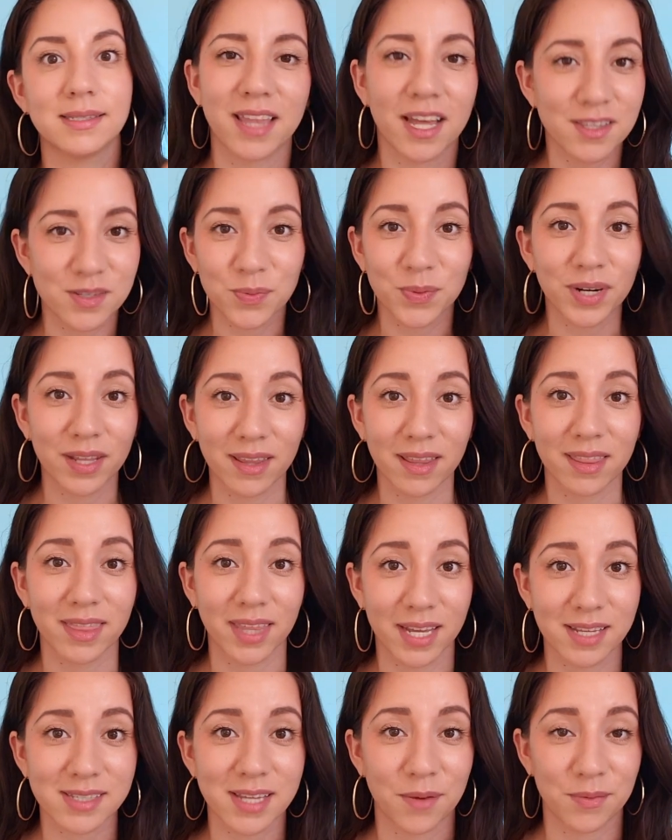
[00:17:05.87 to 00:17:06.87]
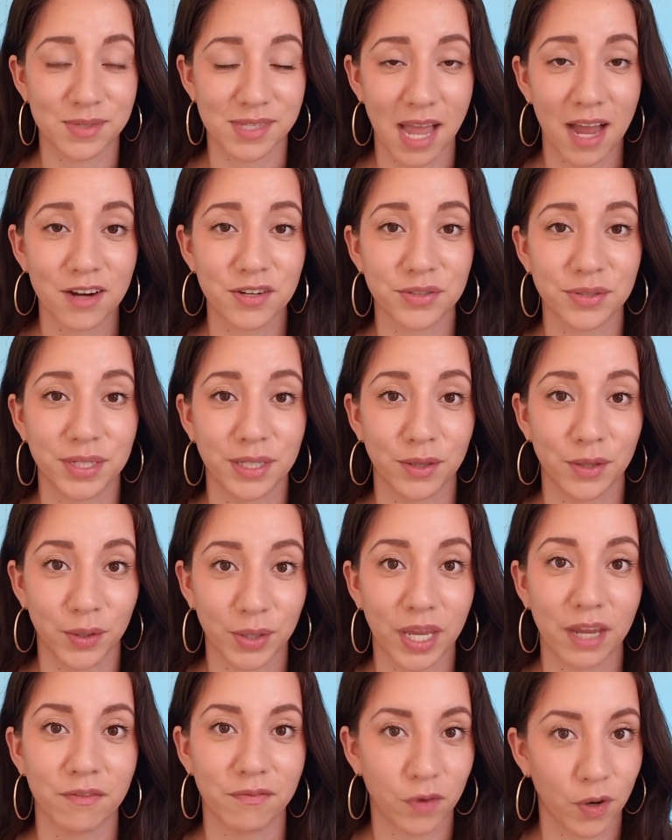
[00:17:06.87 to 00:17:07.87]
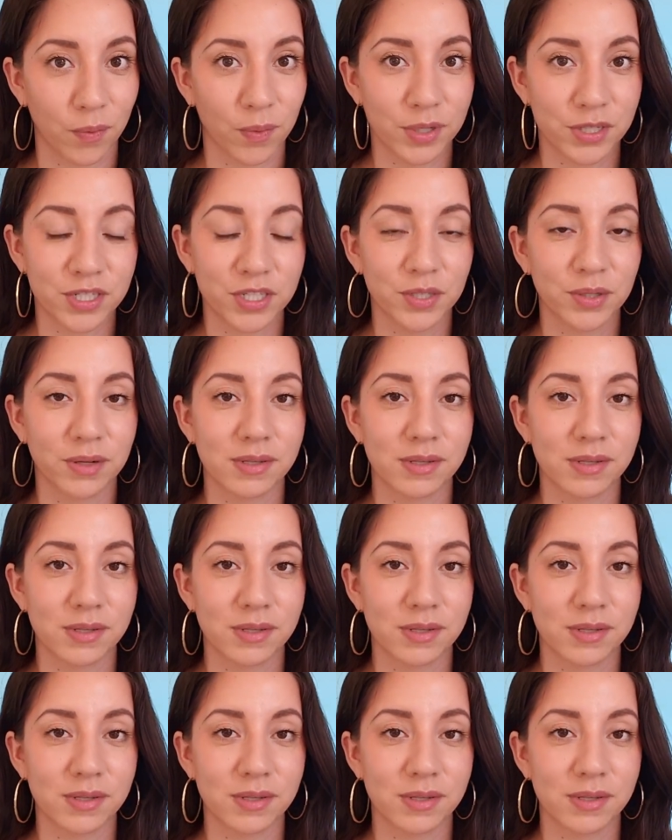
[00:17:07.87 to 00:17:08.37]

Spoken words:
That's one of the things I was actually looking forward to.